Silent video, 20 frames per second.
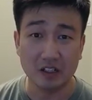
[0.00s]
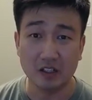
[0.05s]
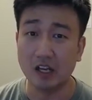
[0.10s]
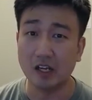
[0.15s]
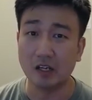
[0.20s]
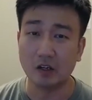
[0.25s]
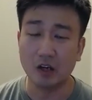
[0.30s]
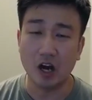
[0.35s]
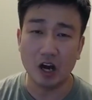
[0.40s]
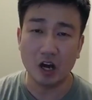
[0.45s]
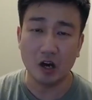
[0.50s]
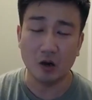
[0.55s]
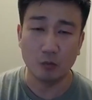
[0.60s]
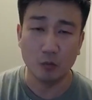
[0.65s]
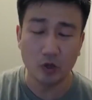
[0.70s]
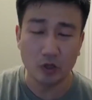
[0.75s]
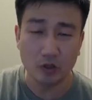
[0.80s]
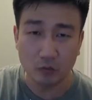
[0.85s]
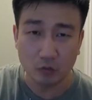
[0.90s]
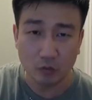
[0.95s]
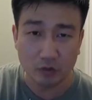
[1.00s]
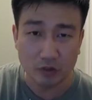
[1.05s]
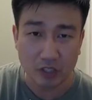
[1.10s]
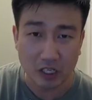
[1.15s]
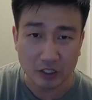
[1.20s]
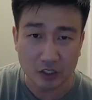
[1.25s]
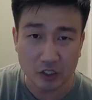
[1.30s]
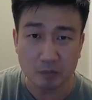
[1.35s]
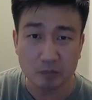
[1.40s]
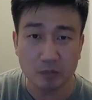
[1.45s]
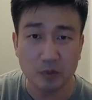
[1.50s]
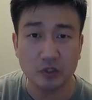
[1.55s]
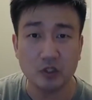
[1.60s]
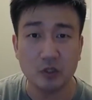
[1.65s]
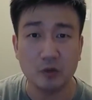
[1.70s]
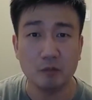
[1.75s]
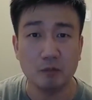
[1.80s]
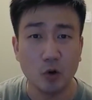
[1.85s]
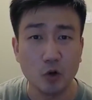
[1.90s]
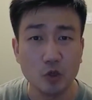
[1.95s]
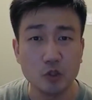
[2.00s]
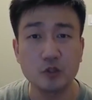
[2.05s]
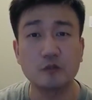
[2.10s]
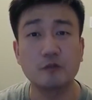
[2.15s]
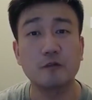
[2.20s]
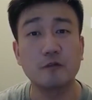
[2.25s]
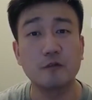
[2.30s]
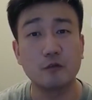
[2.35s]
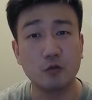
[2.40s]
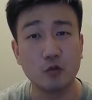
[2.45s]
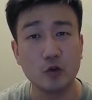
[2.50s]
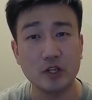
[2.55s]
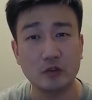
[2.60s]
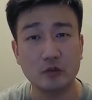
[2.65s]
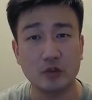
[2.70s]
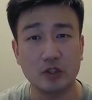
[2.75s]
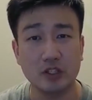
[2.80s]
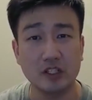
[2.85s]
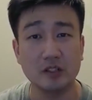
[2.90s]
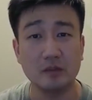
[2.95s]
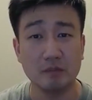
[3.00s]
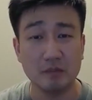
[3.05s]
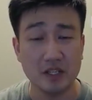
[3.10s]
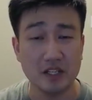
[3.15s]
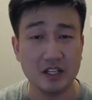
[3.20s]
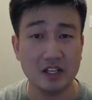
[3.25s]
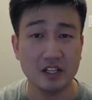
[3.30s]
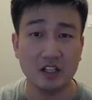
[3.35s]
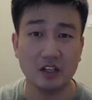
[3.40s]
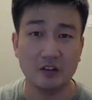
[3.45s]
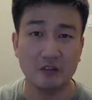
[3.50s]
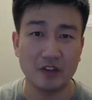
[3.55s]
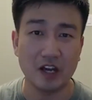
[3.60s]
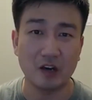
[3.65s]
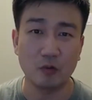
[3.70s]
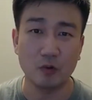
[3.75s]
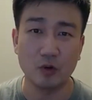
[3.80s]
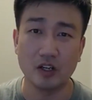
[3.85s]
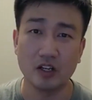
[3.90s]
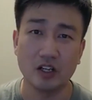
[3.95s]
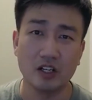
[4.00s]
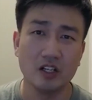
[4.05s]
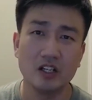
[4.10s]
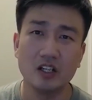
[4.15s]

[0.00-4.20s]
I just put the most frequent meaning of that word.